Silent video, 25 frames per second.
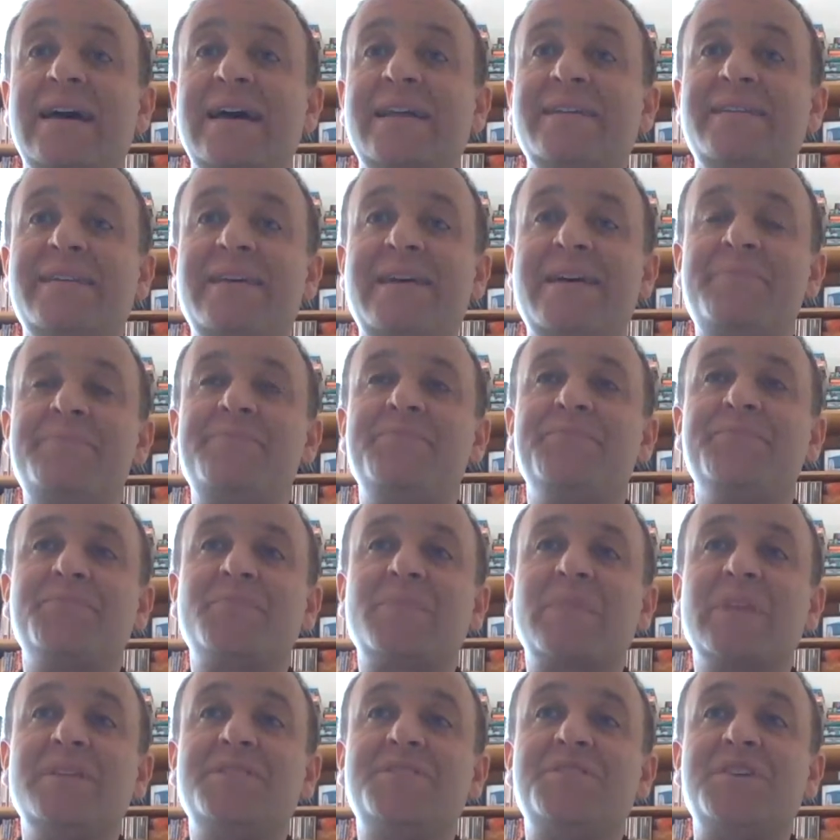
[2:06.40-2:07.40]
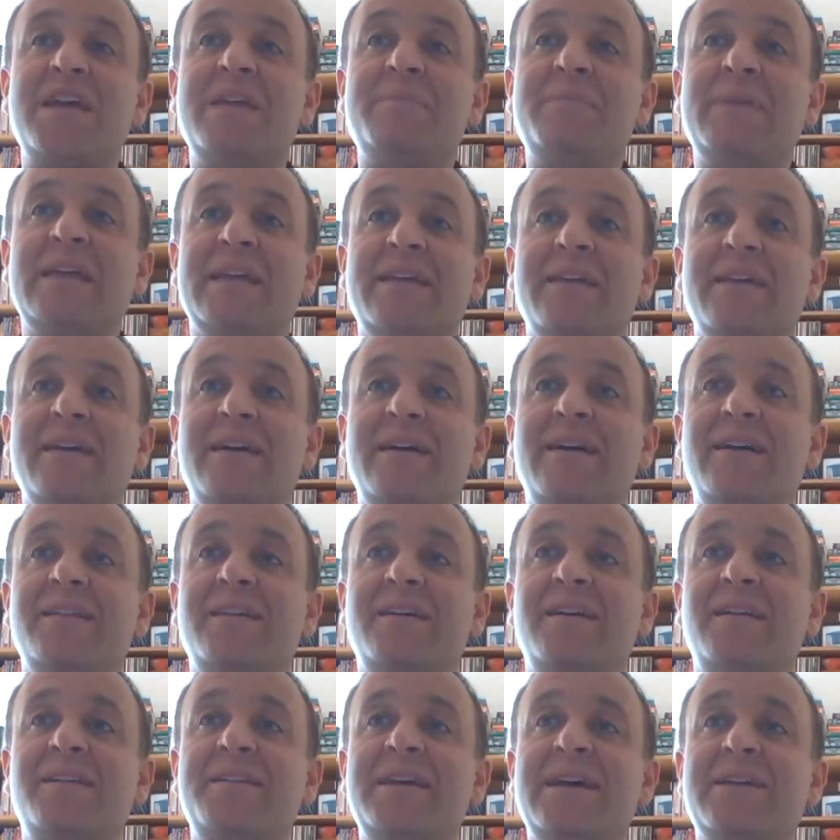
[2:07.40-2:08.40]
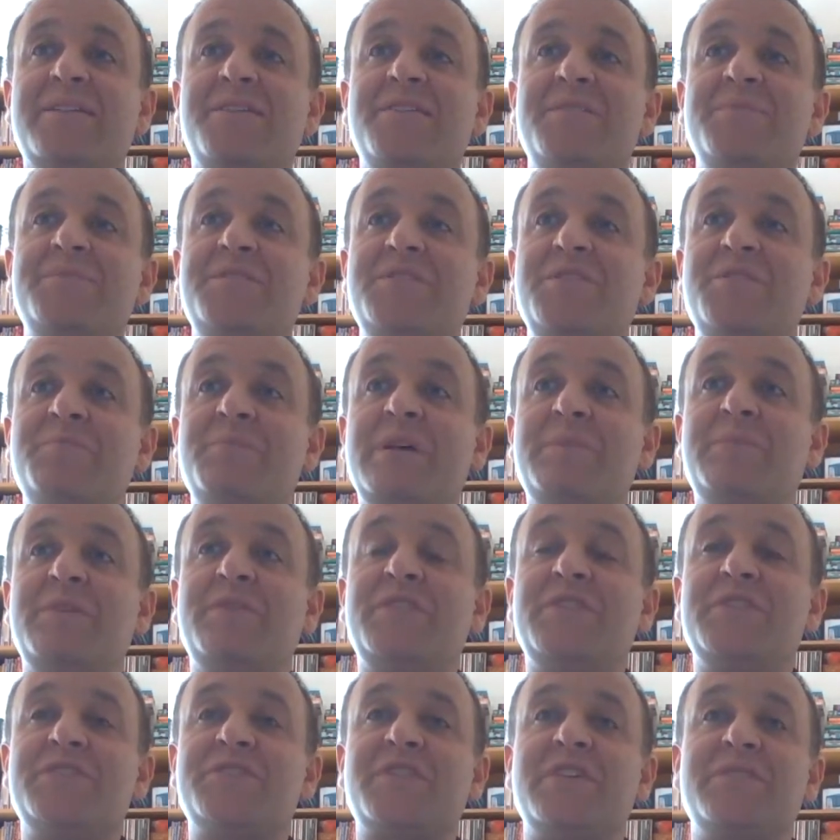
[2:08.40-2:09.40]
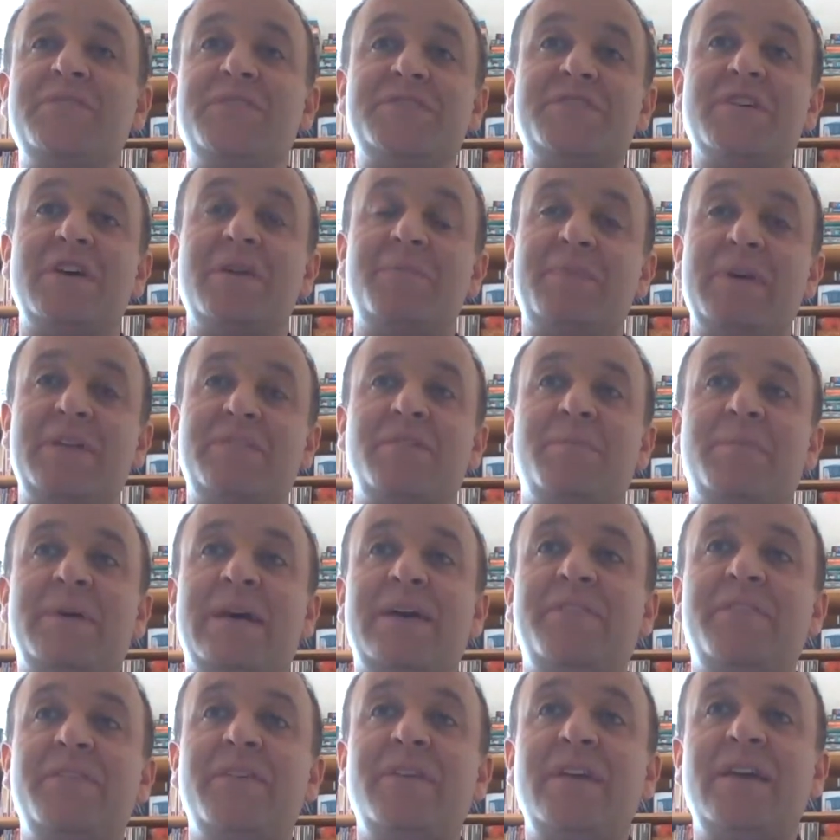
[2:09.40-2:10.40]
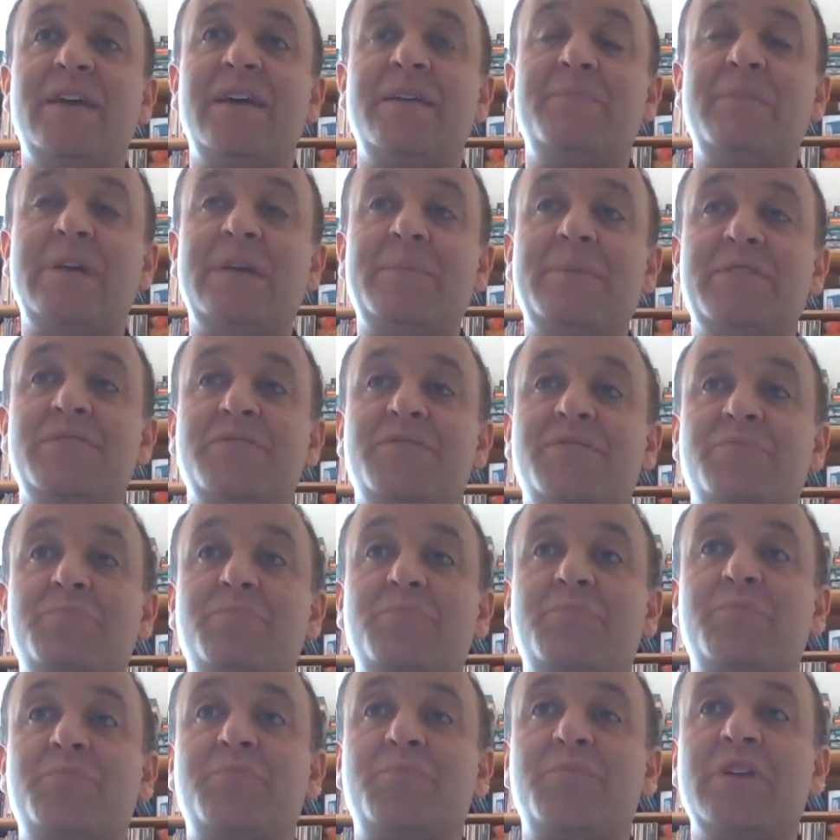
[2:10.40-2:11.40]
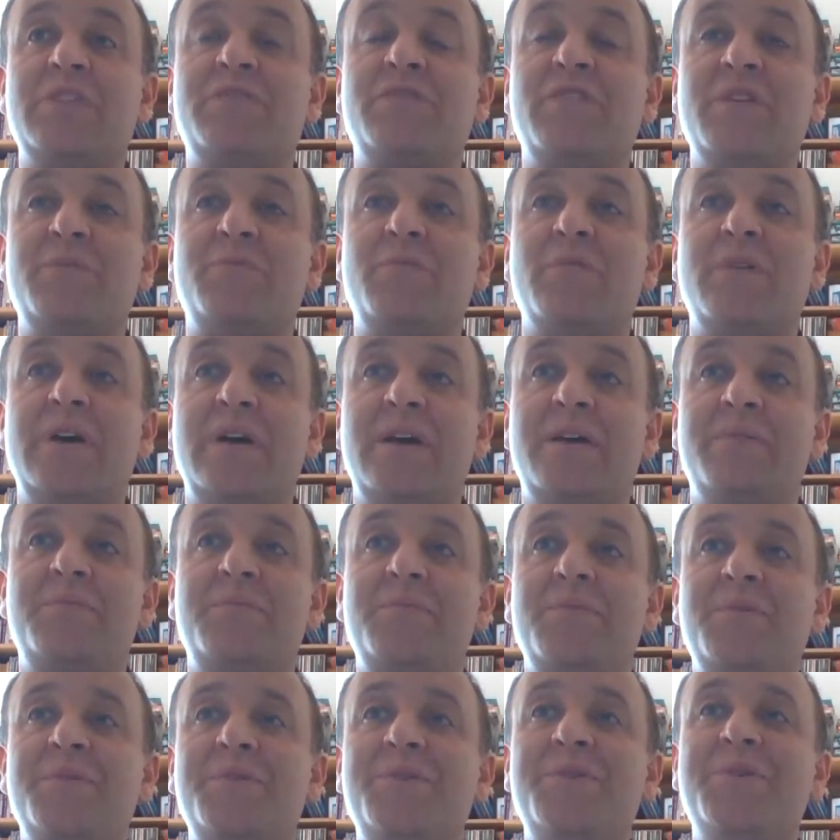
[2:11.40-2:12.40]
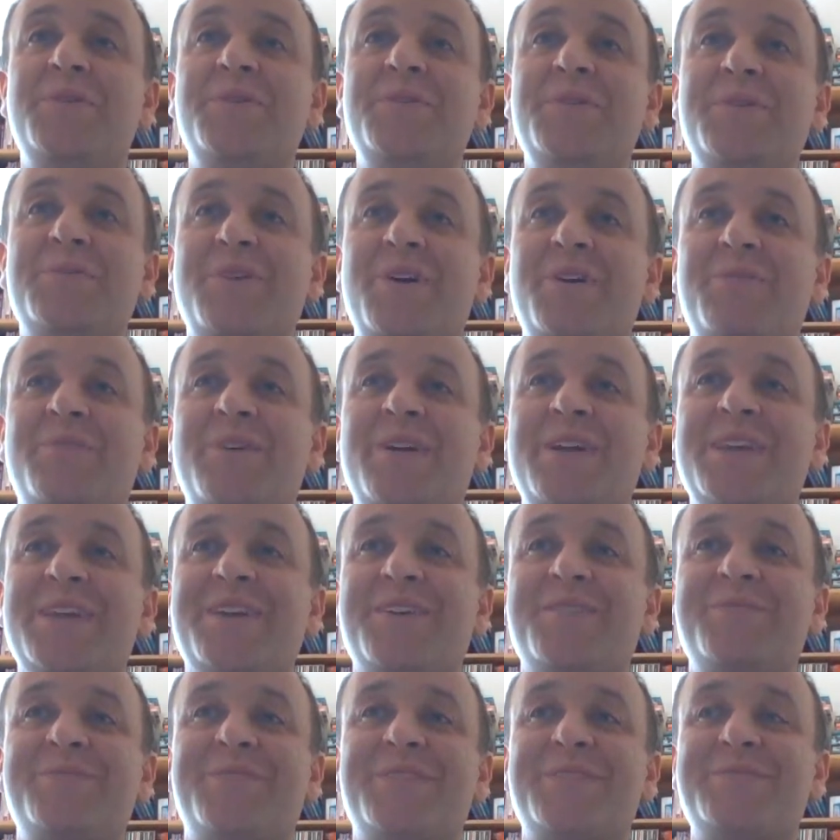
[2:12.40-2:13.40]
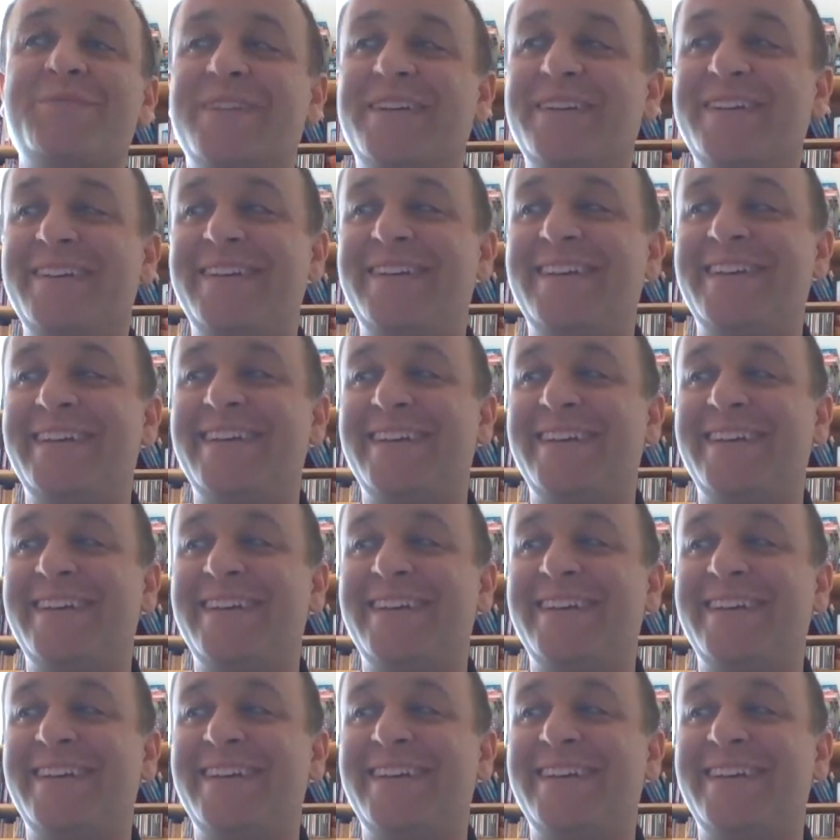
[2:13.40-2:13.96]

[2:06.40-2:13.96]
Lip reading: and Jamie, I'll now come to you. Maybe if you just give us a bit about, maybe just briefly, who you are, where you come from.